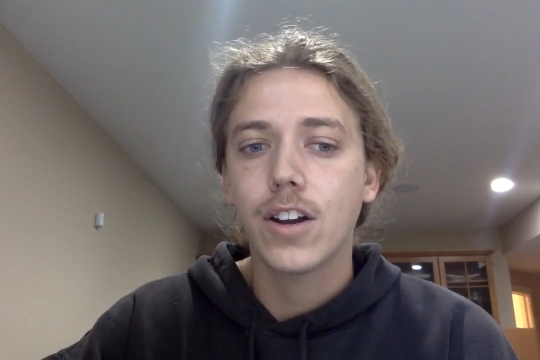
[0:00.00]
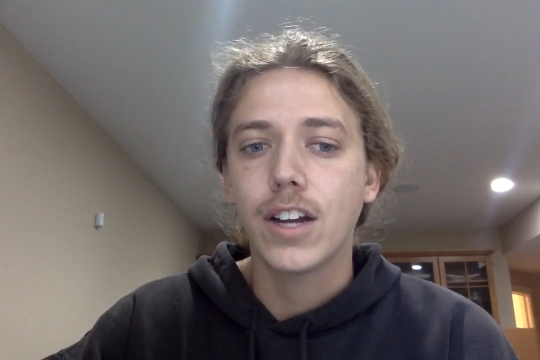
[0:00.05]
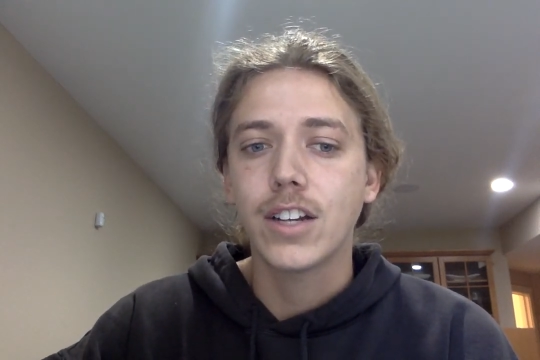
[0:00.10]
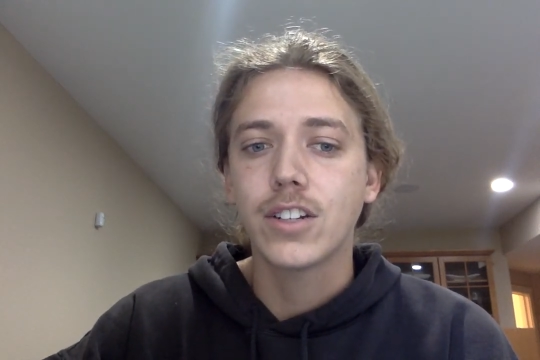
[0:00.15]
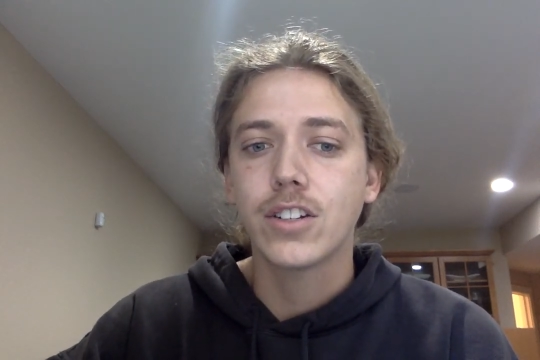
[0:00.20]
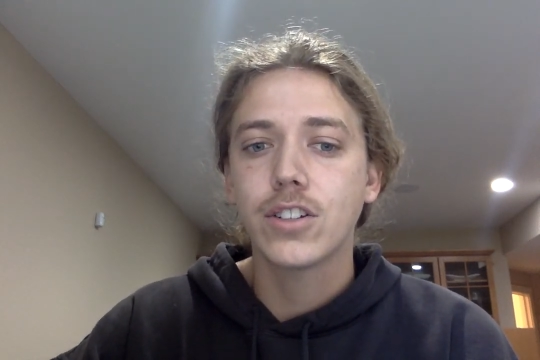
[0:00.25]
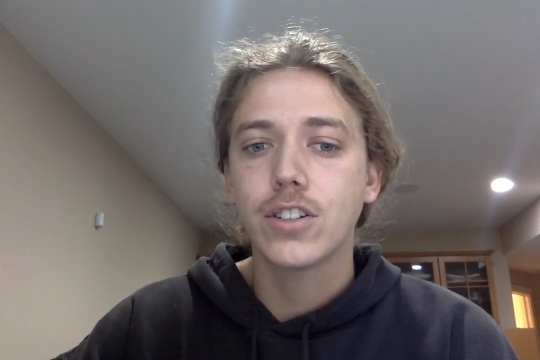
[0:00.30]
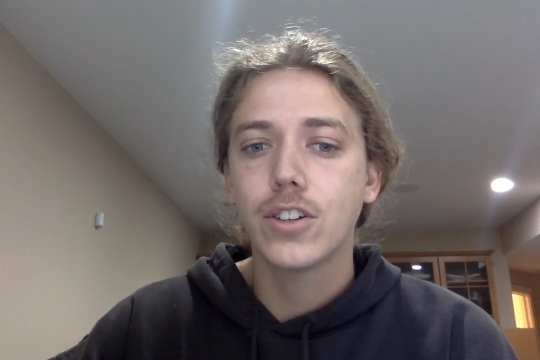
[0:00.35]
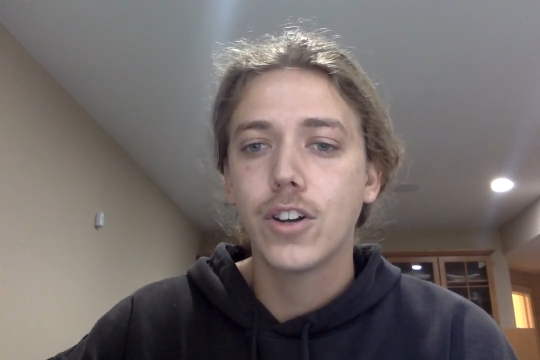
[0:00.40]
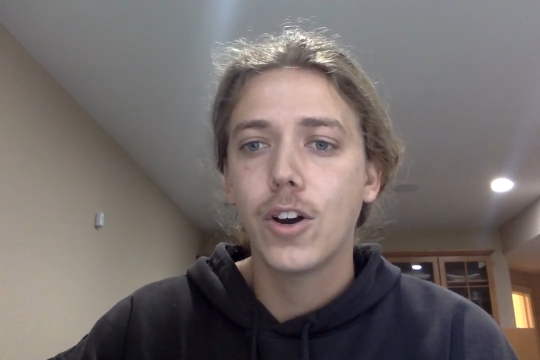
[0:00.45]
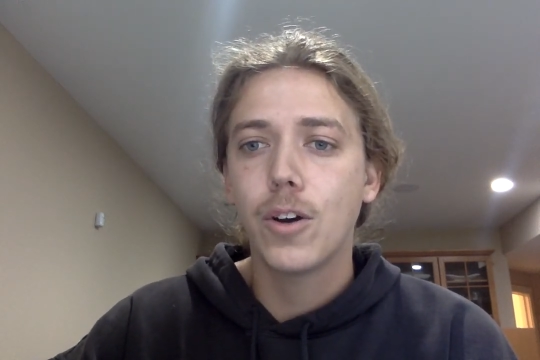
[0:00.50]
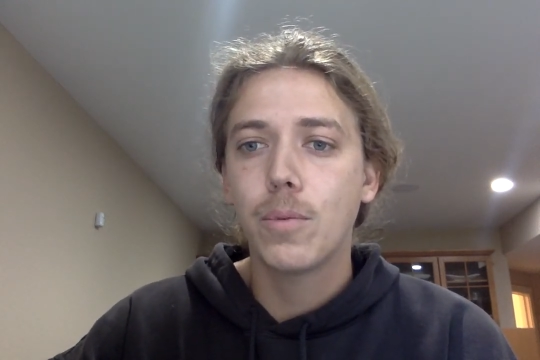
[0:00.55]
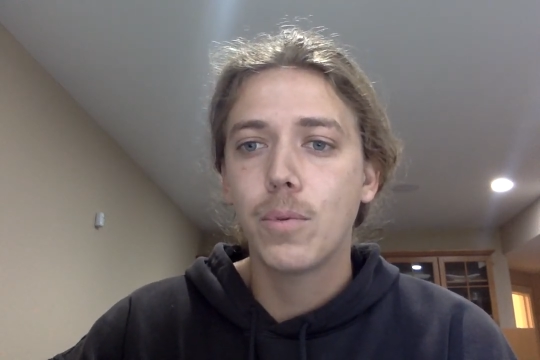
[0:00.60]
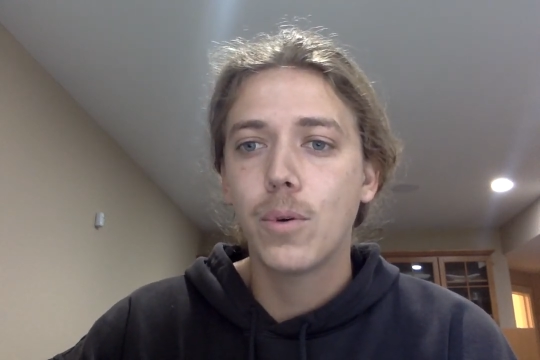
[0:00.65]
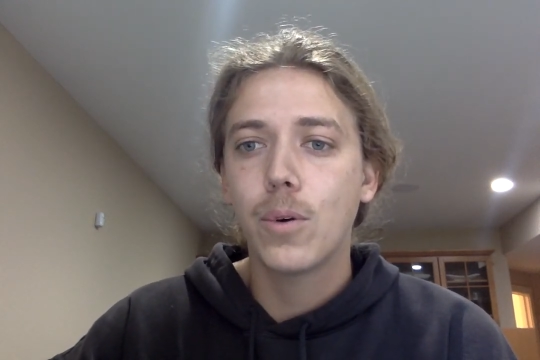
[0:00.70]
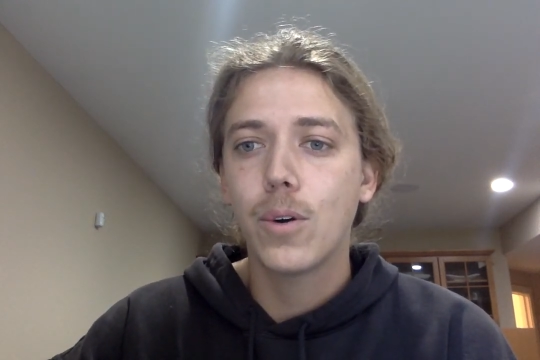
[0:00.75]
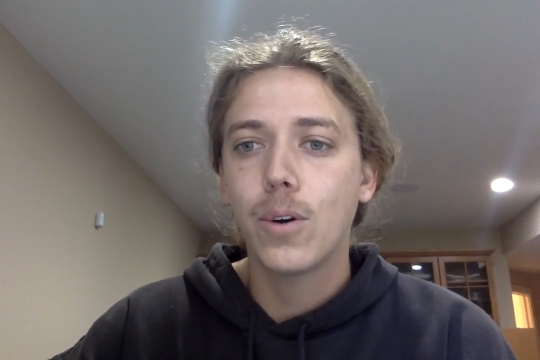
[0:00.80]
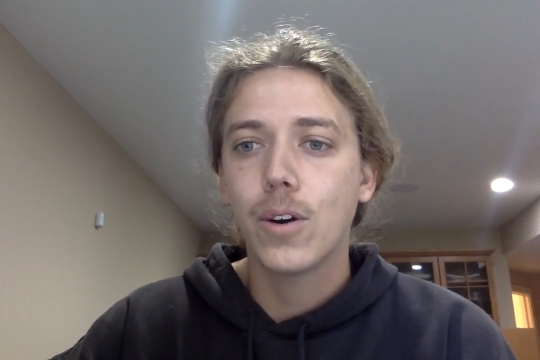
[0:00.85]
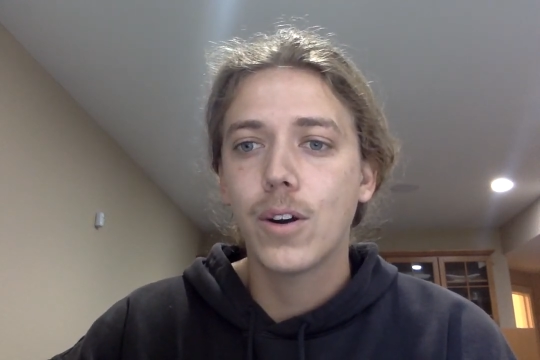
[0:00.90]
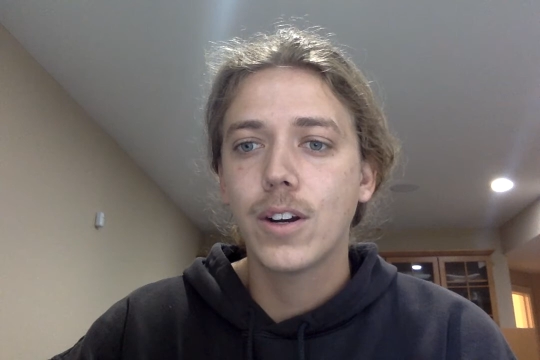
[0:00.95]
I
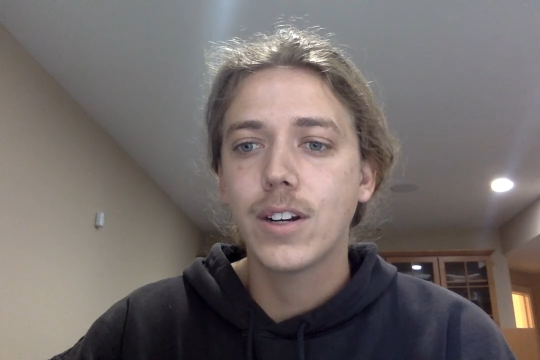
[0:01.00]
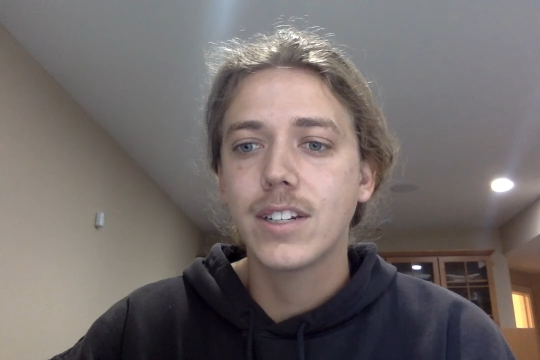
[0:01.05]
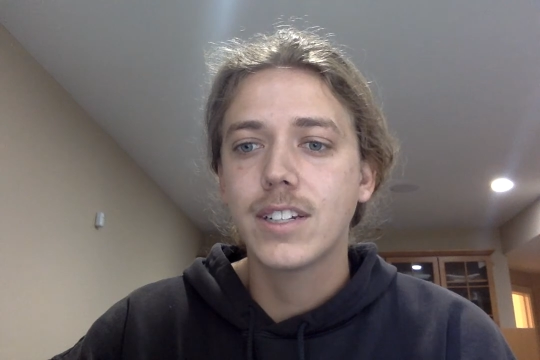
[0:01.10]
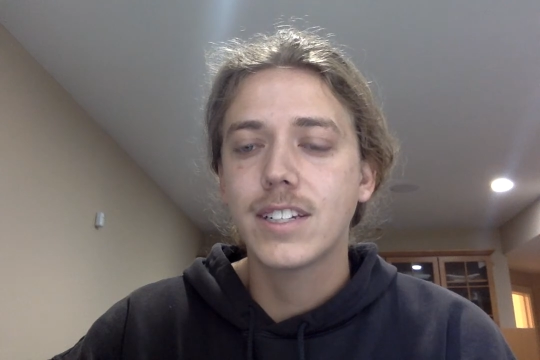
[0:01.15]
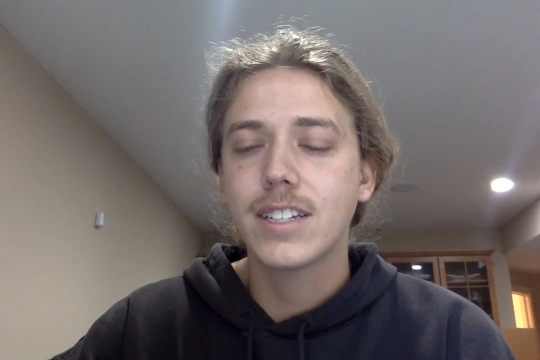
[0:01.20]
snowboard,